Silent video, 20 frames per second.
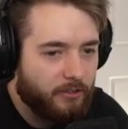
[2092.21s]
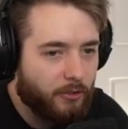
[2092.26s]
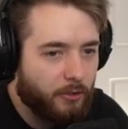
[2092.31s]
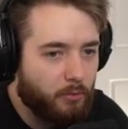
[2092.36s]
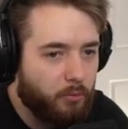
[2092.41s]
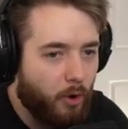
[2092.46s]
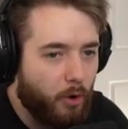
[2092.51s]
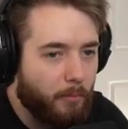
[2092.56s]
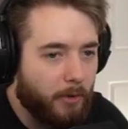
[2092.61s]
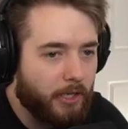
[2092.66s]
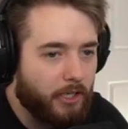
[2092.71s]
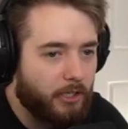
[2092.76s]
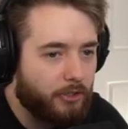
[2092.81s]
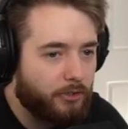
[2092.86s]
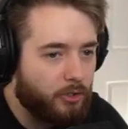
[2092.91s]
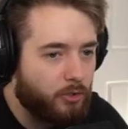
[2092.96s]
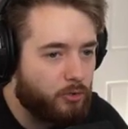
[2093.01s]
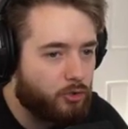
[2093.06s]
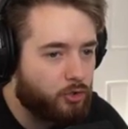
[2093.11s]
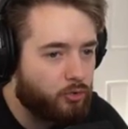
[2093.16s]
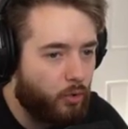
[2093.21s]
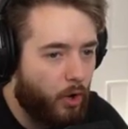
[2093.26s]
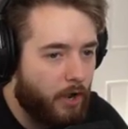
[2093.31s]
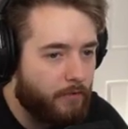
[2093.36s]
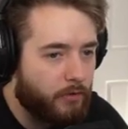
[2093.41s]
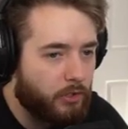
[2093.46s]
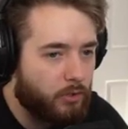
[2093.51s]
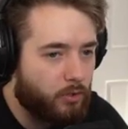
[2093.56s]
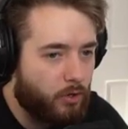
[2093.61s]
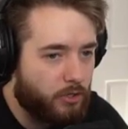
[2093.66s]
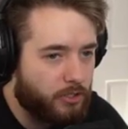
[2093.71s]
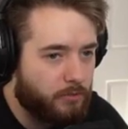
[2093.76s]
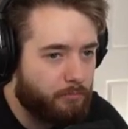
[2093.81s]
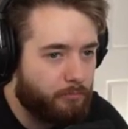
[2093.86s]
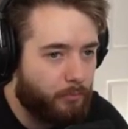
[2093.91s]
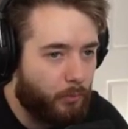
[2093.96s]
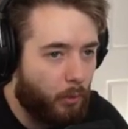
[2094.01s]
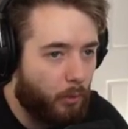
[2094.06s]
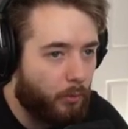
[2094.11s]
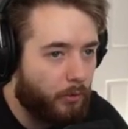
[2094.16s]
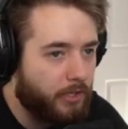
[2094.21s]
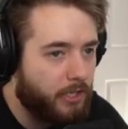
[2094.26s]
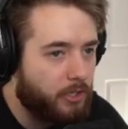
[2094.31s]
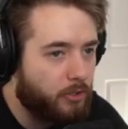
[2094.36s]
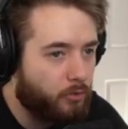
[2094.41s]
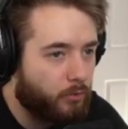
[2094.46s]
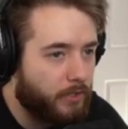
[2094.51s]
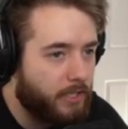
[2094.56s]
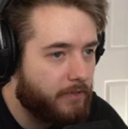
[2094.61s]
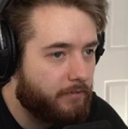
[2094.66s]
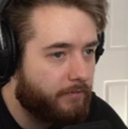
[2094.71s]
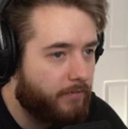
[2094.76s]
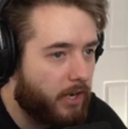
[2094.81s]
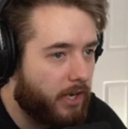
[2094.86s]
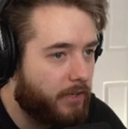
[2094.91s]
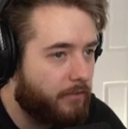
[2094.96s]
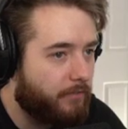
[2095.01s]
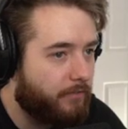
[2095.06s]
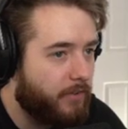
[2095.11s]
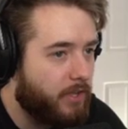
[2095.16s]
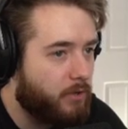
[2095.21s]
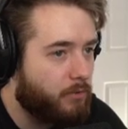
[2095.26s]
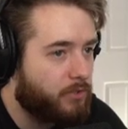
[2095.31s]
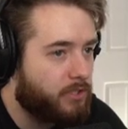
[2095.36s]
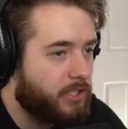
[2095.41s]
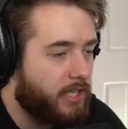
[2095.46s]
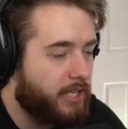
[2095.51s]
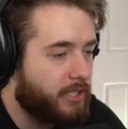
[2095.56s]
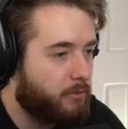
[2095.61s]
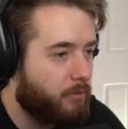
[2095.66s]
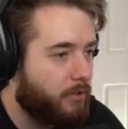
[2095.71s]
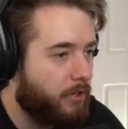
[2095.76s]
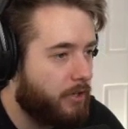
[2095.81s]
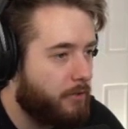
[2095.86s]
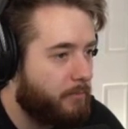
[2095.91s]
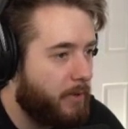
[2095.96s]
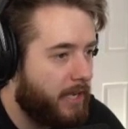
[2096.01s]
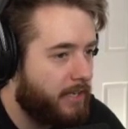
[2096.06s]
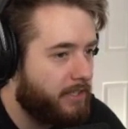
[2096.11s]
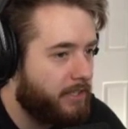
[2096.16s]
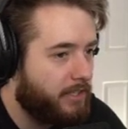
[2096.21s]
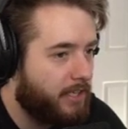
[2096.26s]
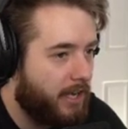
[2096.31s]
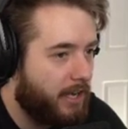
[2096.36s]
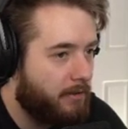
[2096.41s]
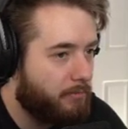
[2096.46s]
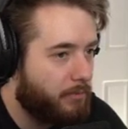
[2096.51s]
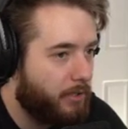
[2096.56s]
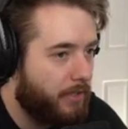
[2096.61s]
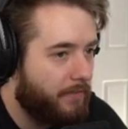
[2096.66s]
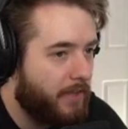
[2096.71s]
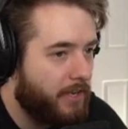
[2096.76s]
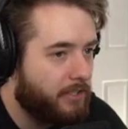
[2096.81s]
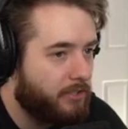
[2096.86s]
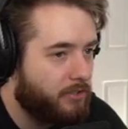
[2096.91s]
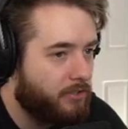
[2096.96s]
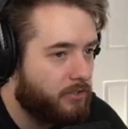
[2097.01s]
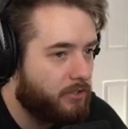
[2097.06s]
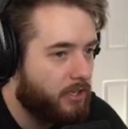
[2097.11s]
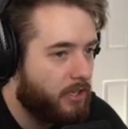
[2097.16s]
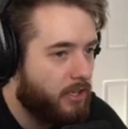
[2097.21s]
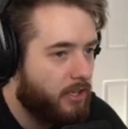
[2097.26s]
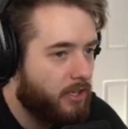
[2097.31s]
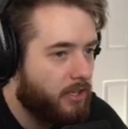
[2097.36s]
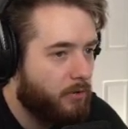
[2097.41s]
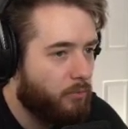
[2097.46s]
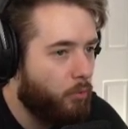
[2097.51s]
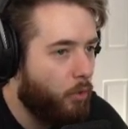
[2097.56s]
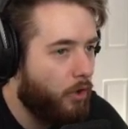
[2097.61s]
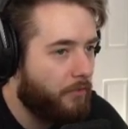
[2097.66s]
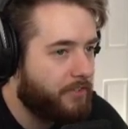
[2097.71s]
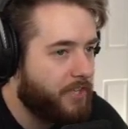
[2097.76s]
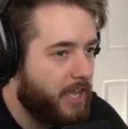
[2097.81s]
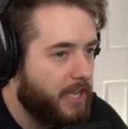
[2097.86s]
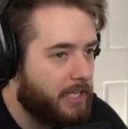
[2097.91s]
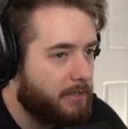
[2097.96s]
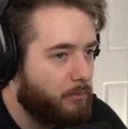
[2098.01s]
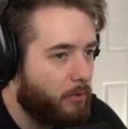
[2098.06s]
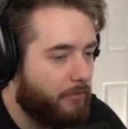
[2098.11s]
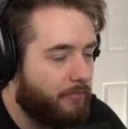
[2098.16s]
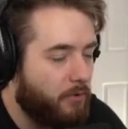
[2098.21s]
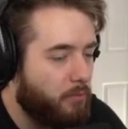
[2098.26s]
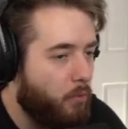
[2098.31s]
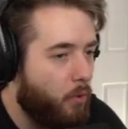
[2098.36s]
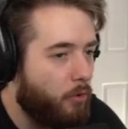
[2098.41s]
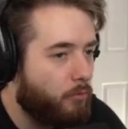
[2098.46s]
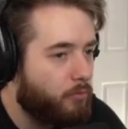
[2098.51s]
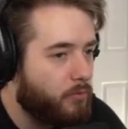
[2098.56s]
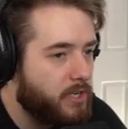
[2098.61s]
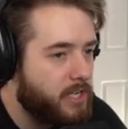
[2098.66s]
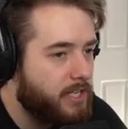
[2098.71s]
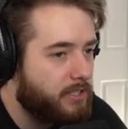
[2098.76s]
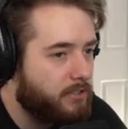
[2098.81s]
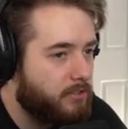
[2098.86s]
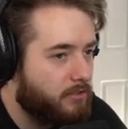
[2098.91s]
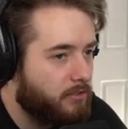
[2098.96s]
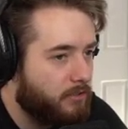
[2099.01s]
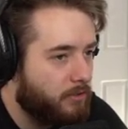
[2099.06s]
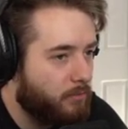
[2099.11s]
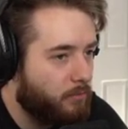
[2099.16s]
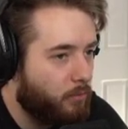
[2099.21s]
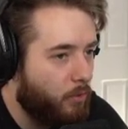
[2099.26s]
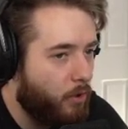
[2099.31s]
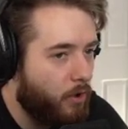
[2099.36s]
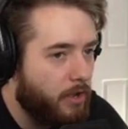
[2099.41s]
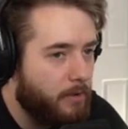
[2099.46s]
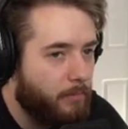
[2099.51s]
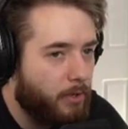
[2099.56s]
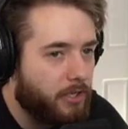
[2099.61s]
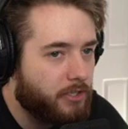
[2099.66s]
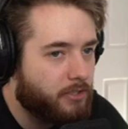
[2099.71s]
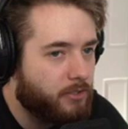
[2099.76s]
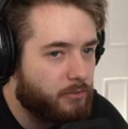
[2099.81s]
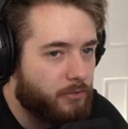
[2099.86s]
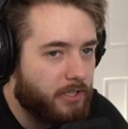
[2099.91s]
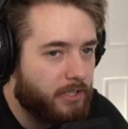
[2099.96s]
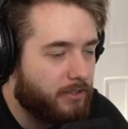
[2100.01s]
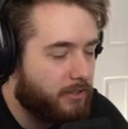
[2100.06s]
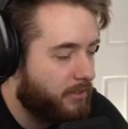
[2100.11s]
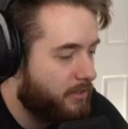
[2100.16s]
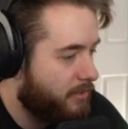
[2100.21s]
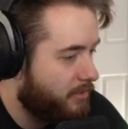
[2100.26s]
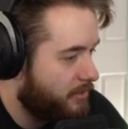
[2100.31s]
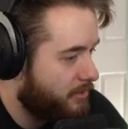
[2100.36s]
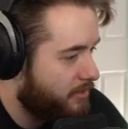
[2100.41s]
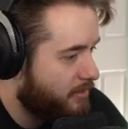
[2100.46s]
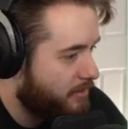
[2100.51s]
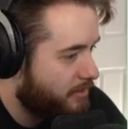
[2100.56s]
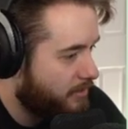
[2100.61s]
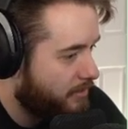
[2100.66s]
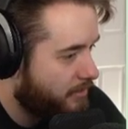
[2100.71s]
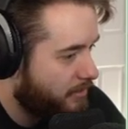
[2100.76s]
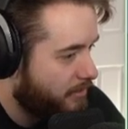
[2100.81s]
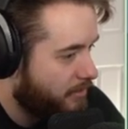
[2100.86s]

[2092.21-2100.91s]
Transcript: Like, what am I going to do? Drive across boring green fucking fields to get to another bandit camp and then, what, take them what? For what reason? Why am I doing this?